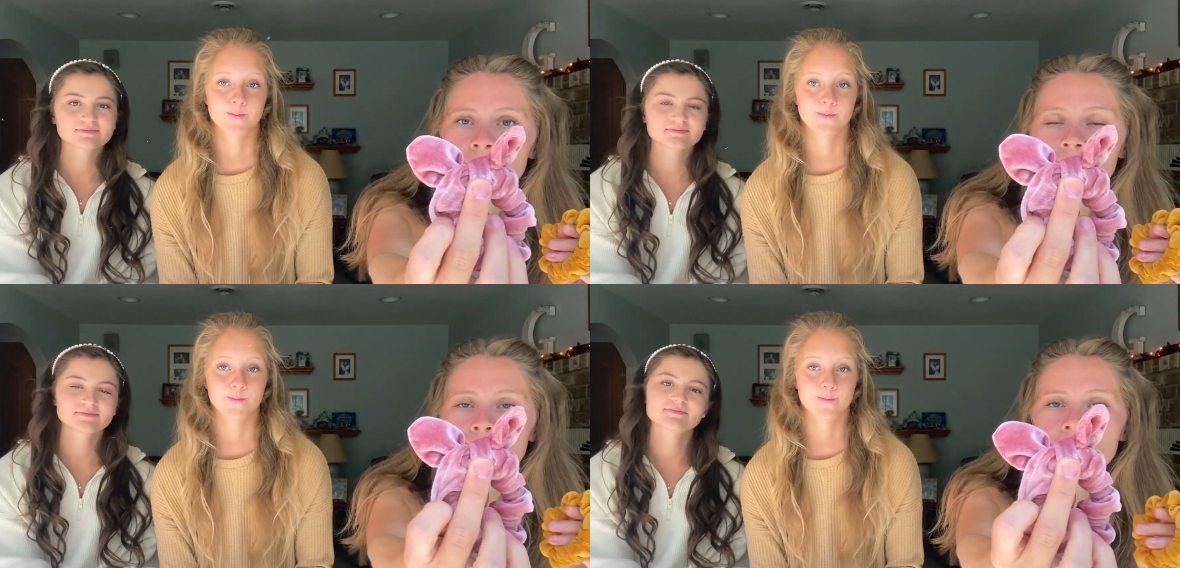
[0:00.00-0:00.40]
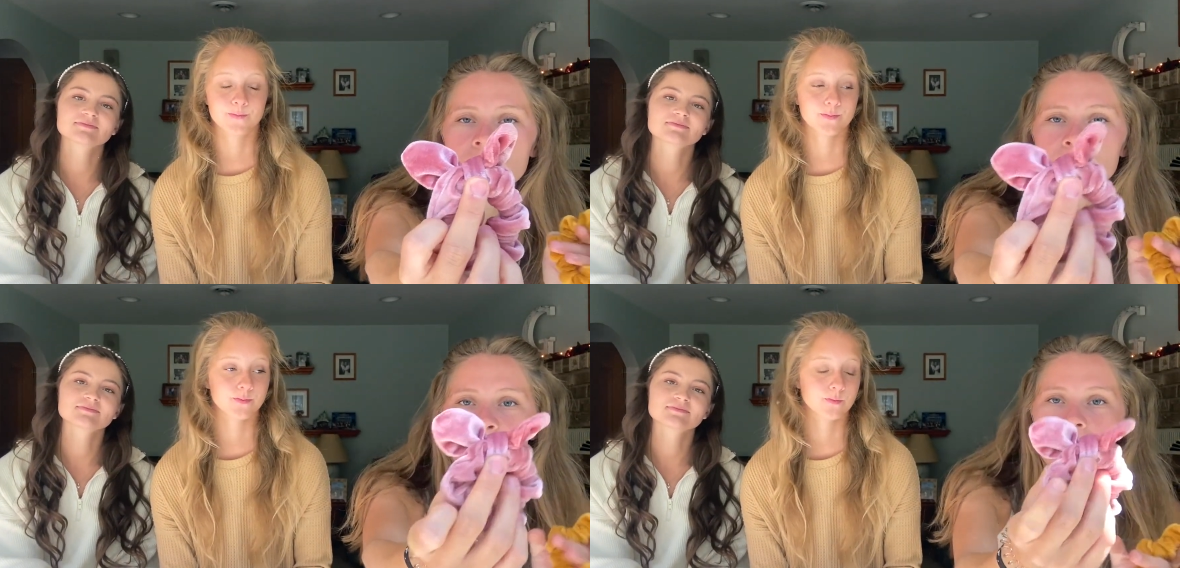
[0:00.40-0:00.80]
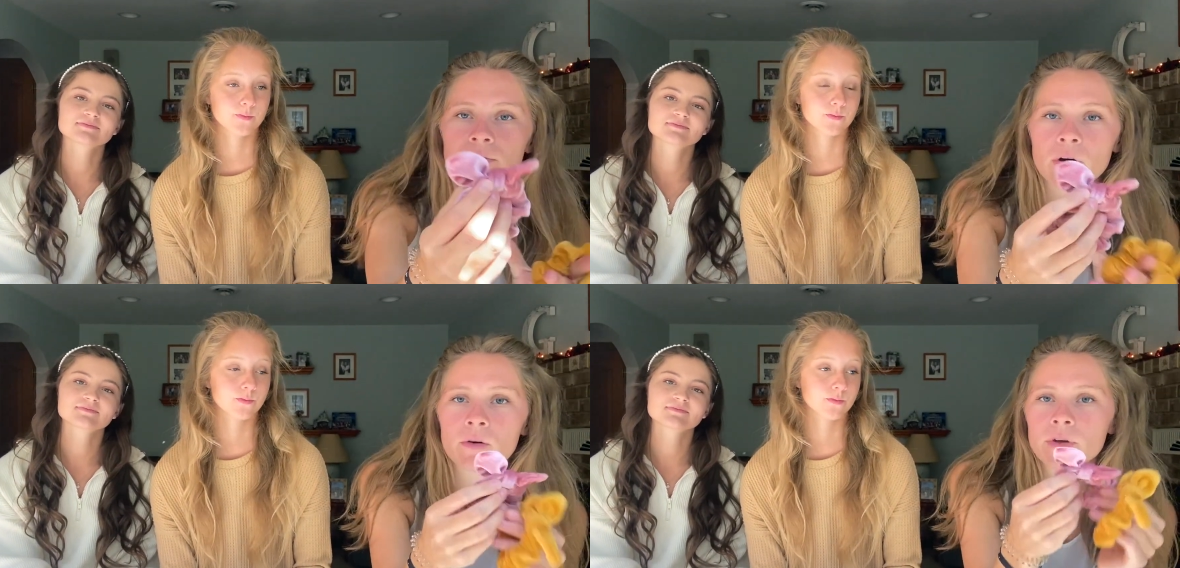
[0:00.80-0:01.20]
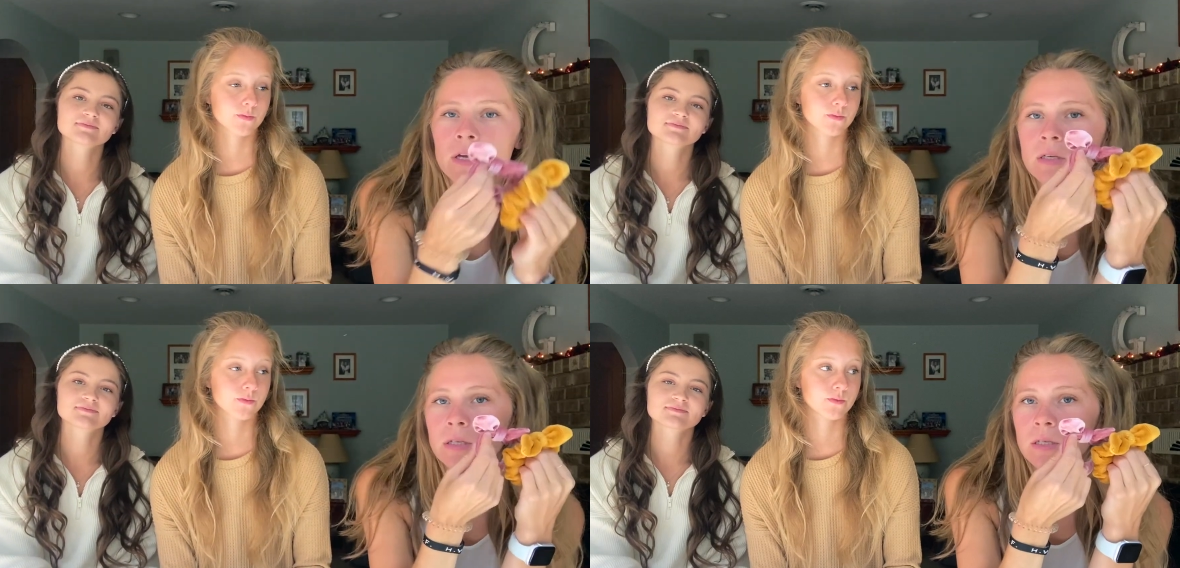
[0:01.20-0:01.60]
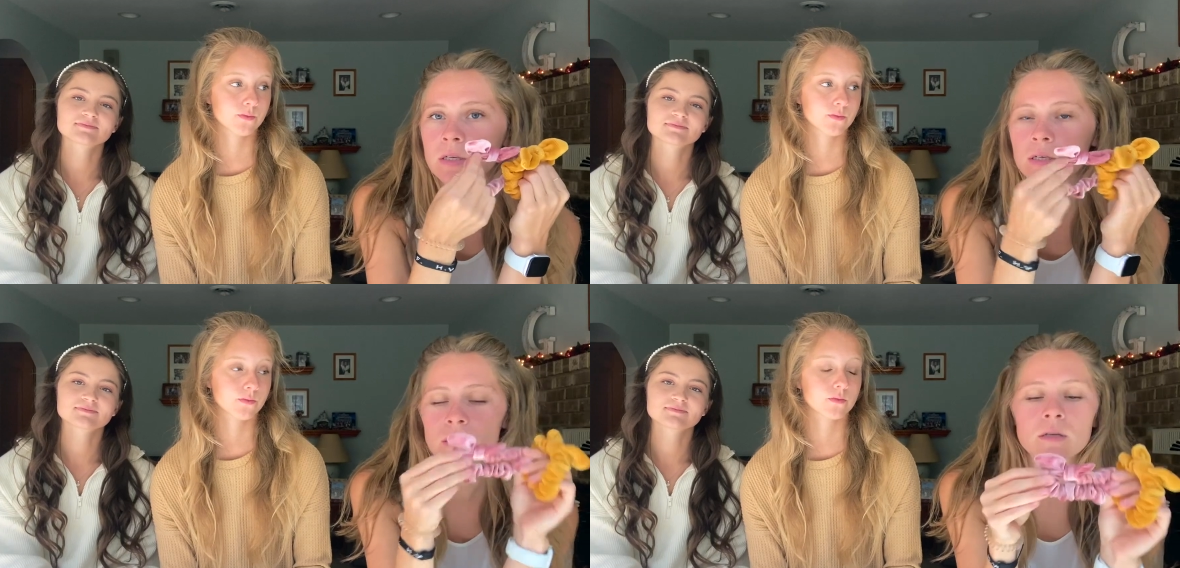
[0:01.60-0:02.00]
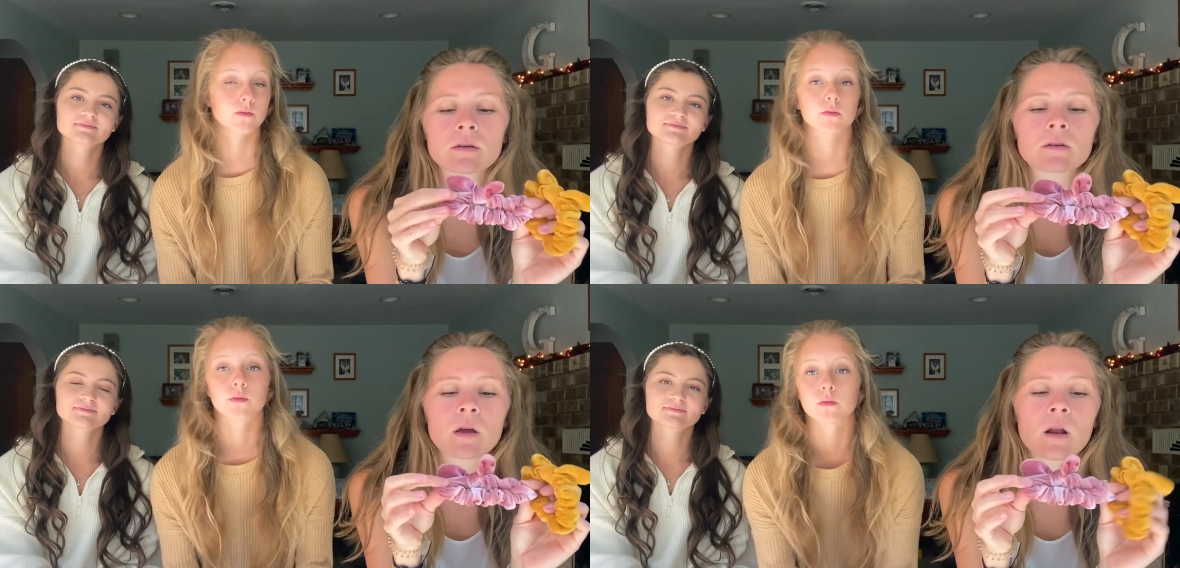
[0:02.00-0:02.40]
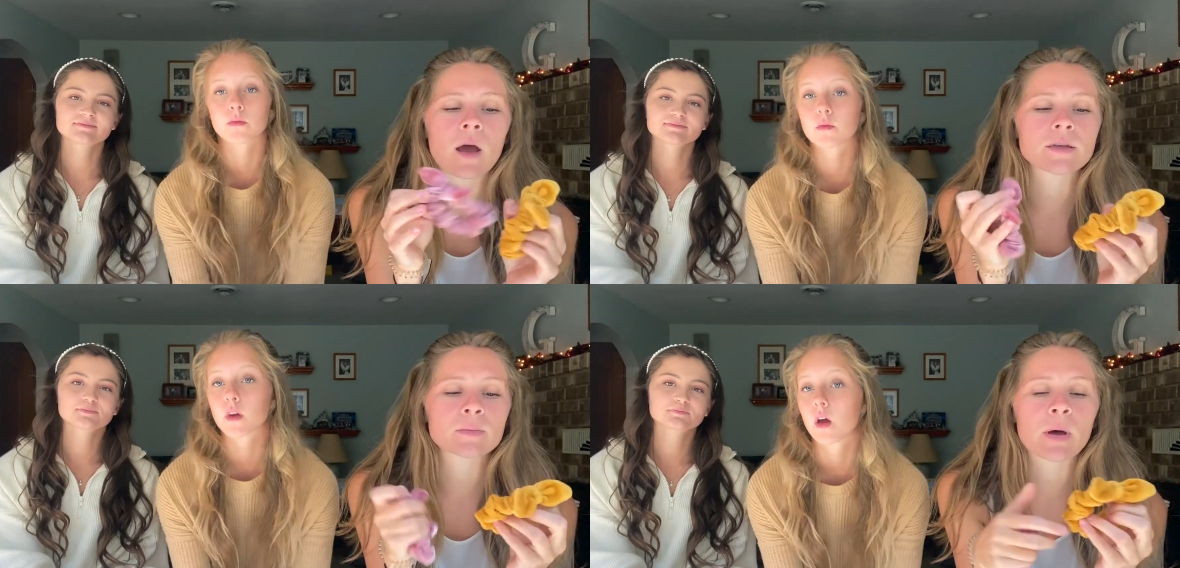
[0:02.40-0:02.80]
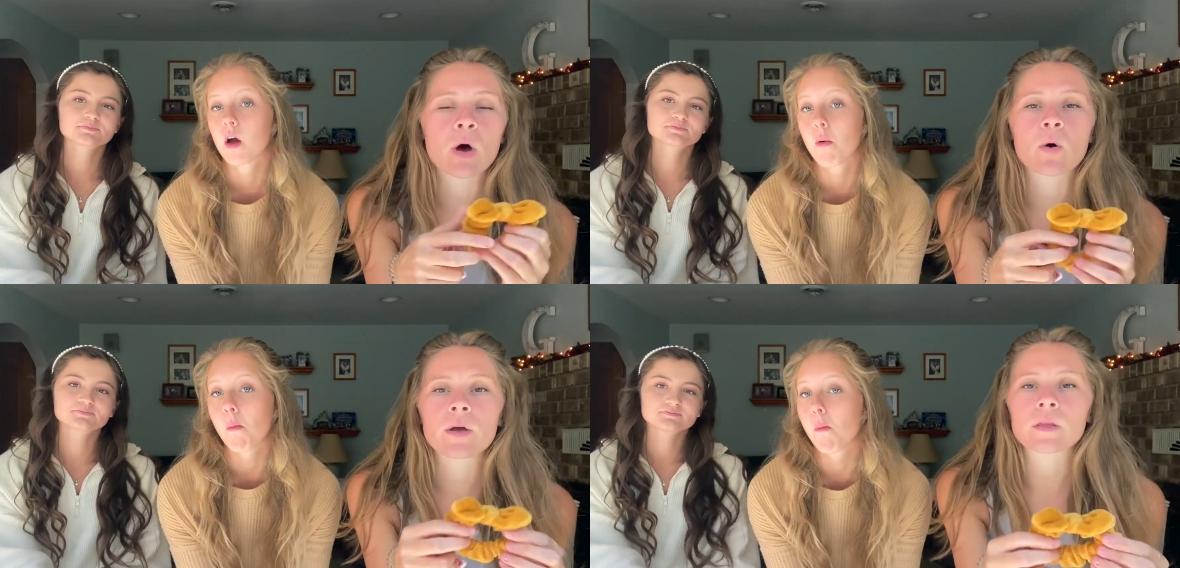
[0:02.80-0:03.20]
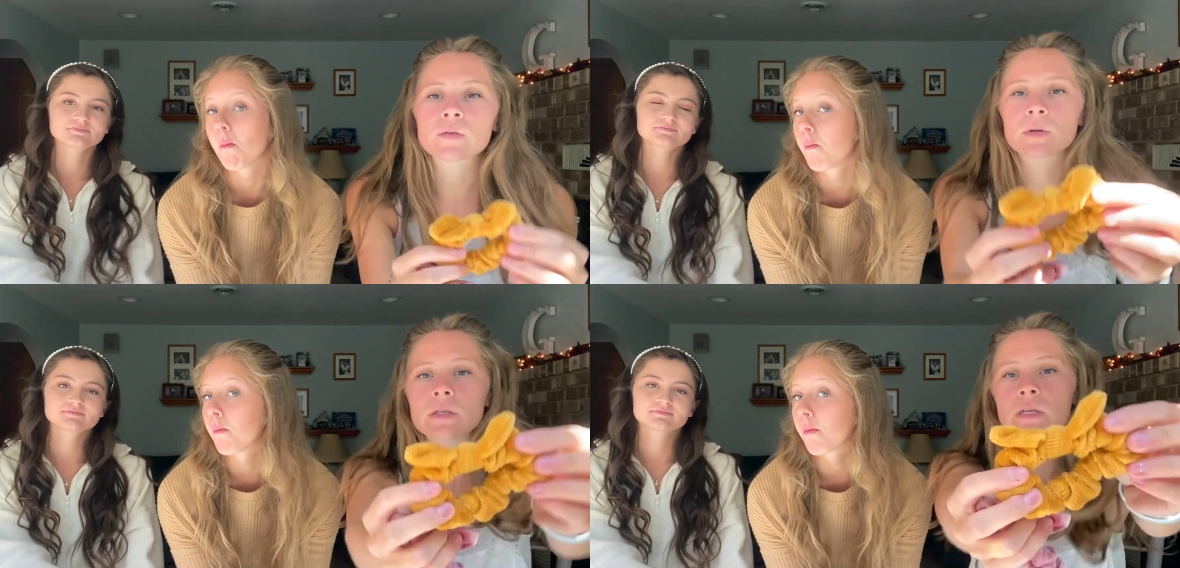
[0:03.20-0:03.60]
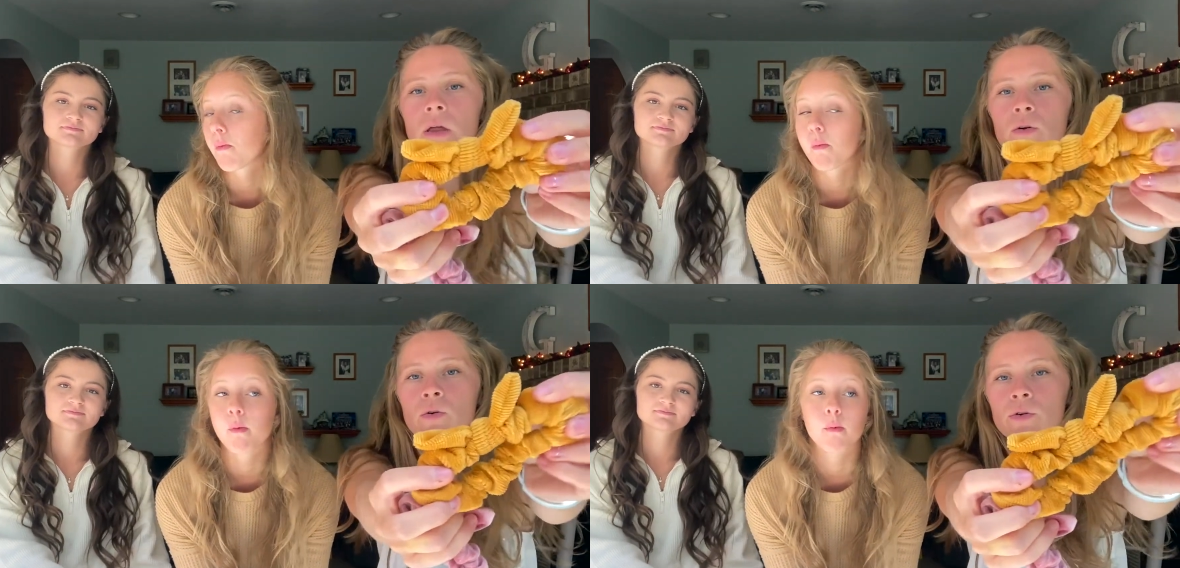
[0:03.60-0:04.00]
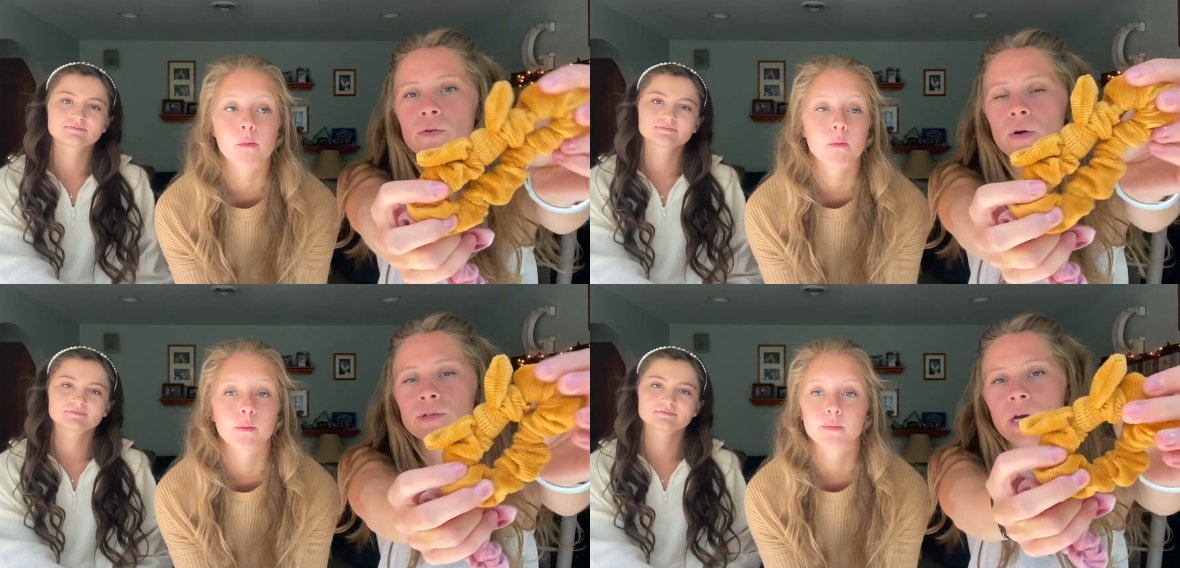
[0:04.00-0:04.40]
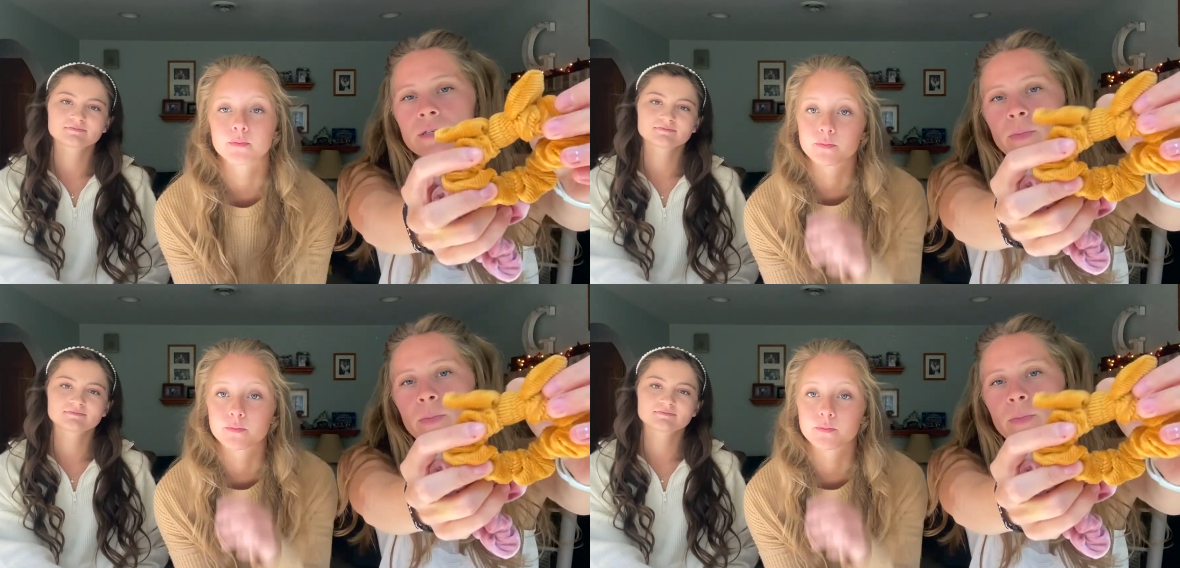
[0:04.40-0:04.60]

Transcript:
Speaker 1: This one is pink velvet and it has a bow and this one is yellow corduroy which has